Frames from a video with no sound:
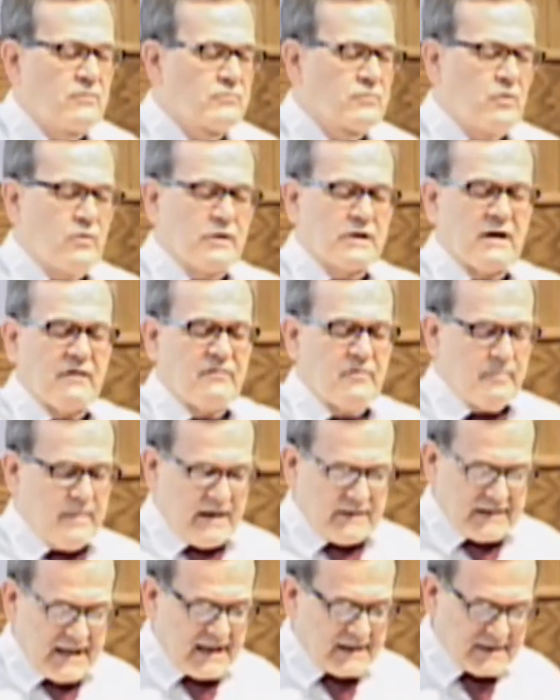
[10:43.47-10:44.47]
I don't know
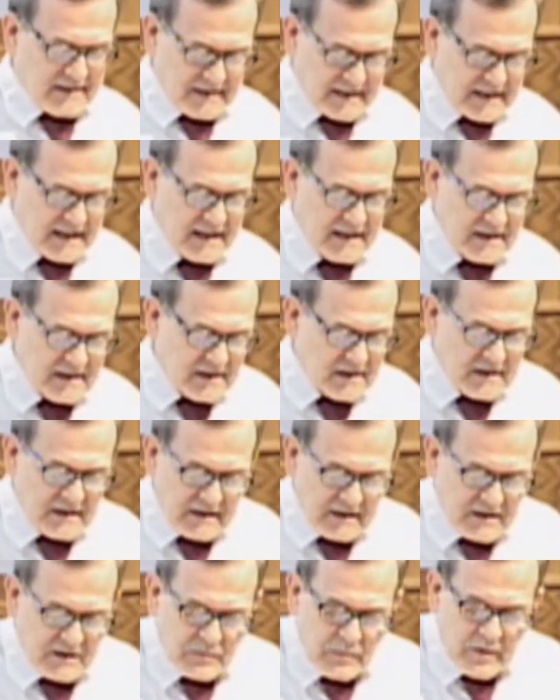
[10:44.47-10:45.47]
enough about that disease
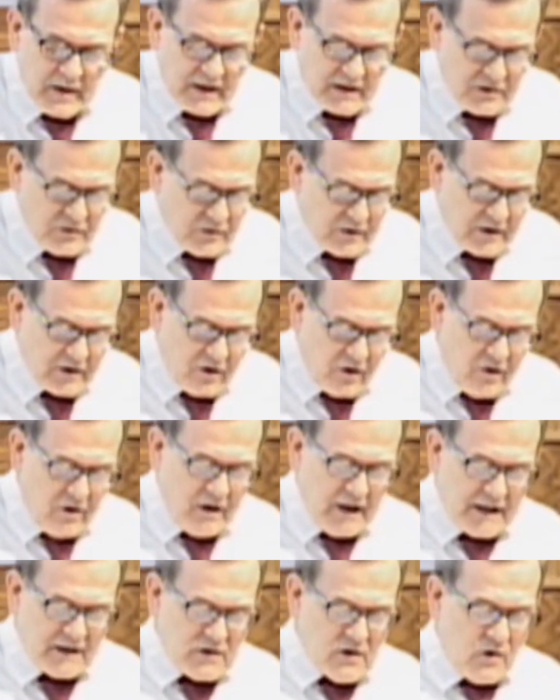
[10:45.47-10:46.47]
to speak to it.
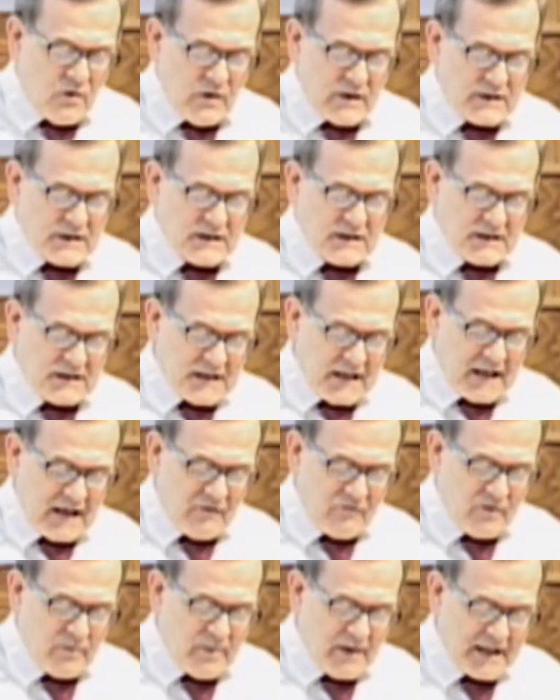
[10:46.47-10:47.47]
All I know is
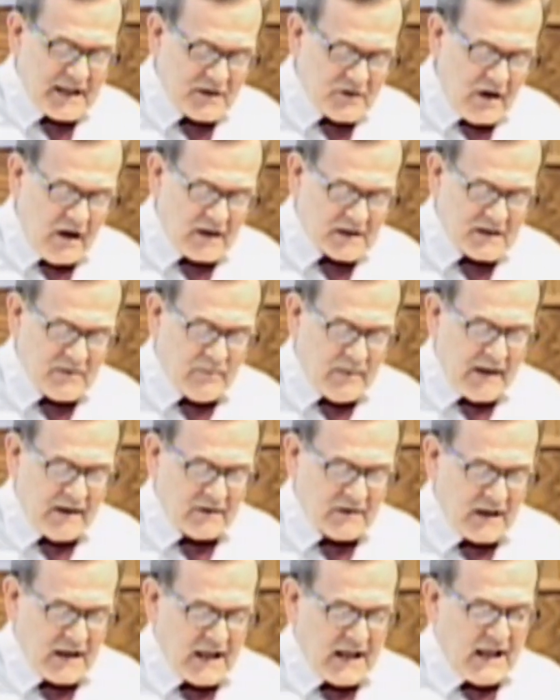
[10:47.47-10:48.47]
that everybody talks
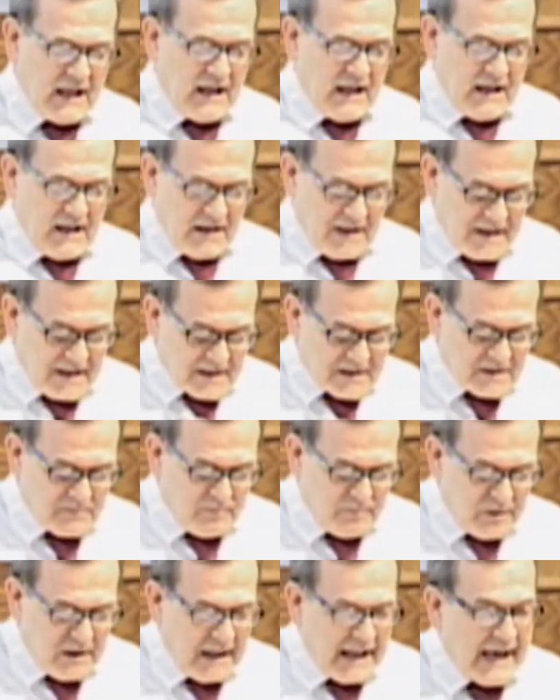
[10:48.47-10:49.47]
about
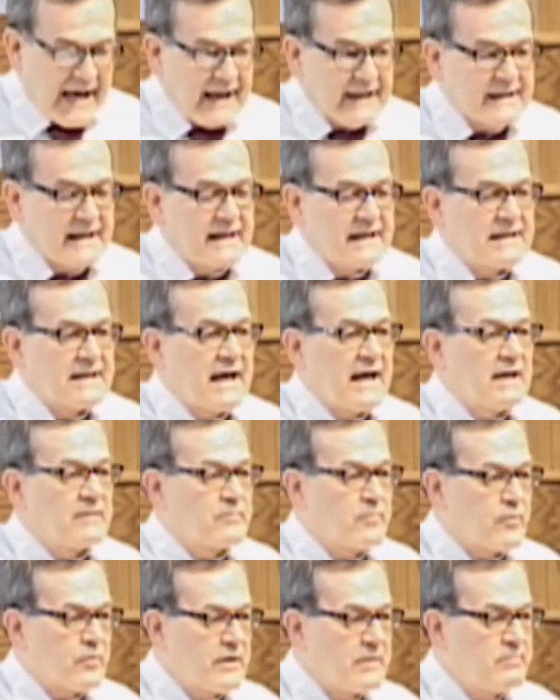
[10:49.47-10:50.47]
this
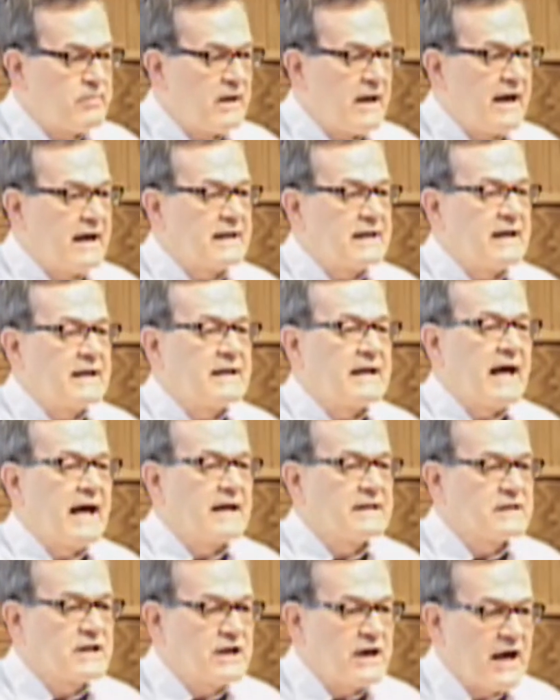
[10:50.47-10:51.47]
planning and
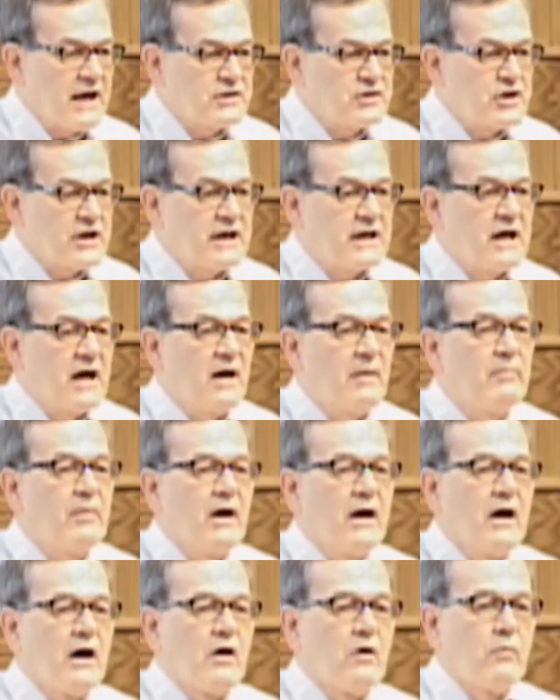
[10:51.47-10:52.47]
pre-planning and catching
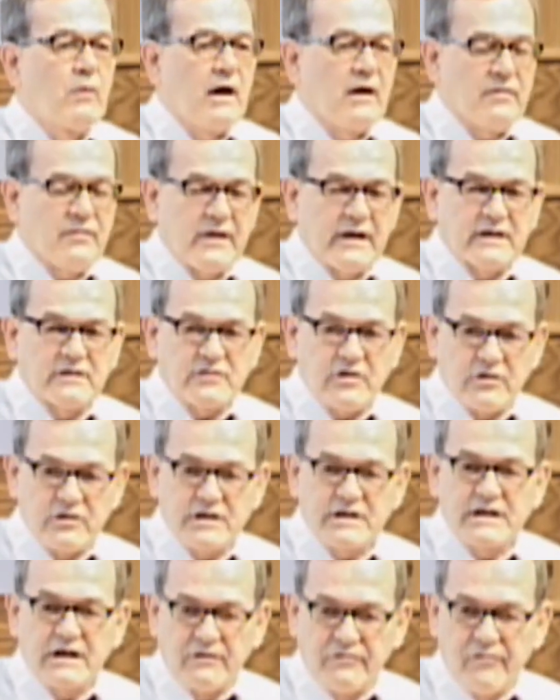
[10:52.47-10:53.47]
up while
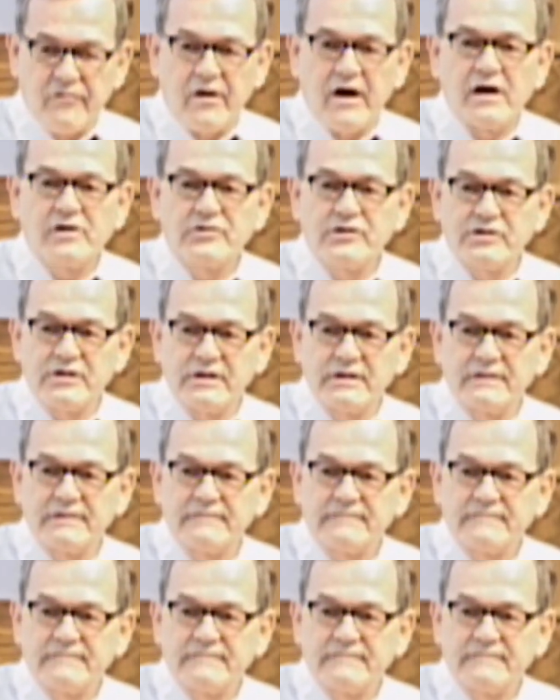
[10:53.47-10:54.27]
things are still fresh.